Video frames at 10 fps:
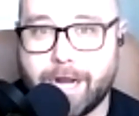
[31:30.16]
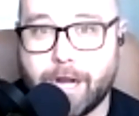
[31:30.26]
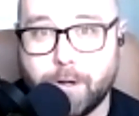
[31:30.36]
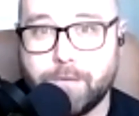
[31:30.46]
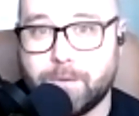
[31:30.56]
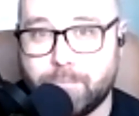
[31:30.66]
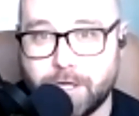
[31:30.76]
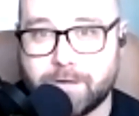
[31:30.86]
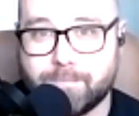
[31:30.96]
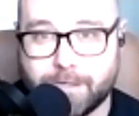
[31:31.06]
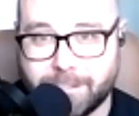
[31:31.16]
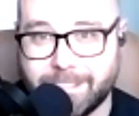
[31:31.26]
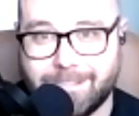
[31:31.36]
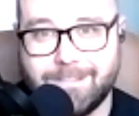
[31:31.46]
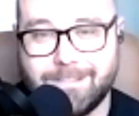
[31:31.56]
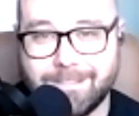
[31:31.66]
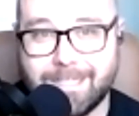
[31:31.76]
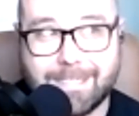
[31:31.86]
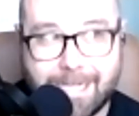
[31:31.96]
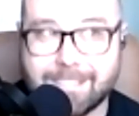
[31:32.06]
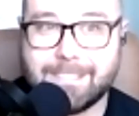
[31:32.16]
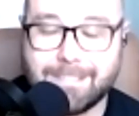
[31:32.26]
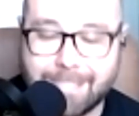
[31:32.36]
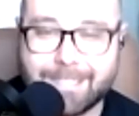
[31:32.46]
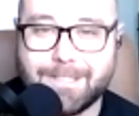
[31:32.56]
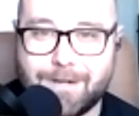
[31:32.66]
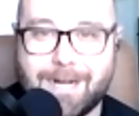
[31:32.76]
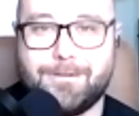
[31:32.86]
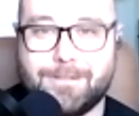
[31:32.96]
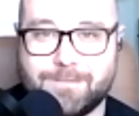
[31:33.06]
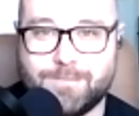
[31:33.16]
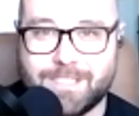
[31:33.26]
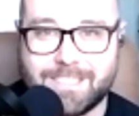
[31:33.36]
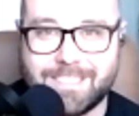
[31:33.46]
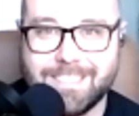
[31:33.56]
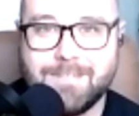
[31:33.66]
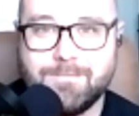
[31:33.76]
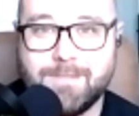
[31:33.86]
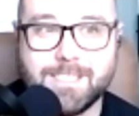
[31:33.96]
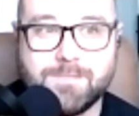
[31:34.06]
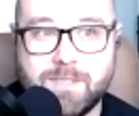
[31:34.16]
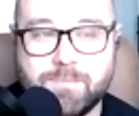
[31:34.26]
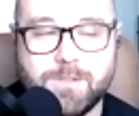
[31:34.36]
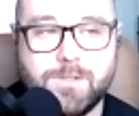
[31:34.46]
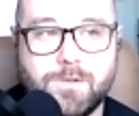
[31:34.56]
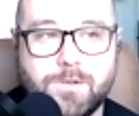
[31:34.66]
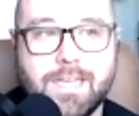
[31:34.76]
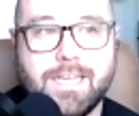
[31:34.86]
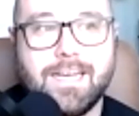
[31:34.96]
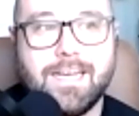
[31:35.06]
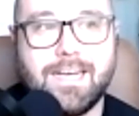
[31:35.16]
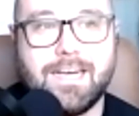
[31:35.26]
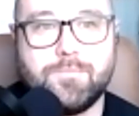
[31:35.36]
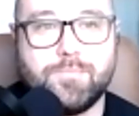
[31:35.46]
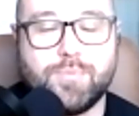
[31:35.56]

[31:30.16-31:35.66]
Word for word: I wrote the book, person. Like, that's exactly why I wrote the book because people who uh,